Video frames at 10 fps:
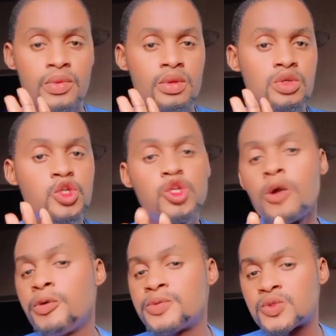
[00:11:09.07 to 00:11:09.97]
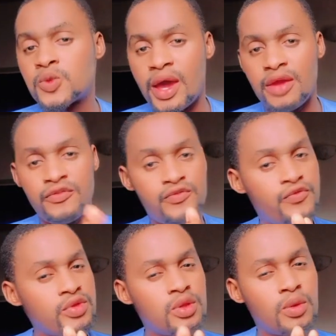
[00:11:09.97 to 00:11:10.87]
Junior Pope's wife,
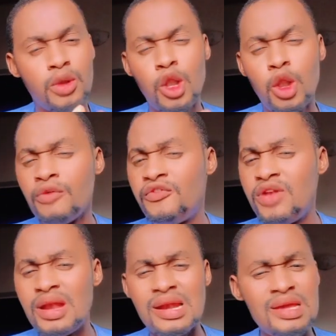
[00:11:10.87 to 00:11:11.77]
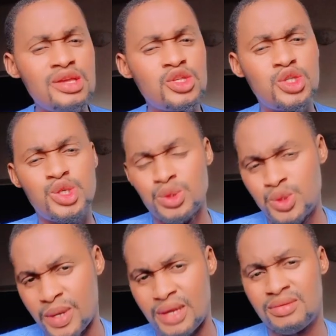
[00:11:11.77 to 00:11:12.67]
the lovely
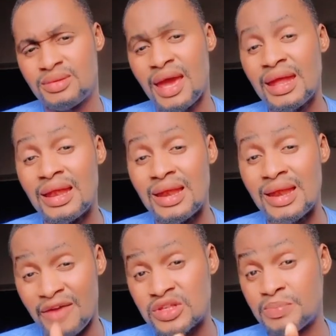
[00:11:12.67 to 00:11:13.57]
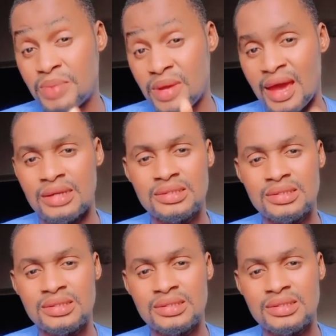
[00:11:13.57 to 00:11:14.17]
children that he left behind.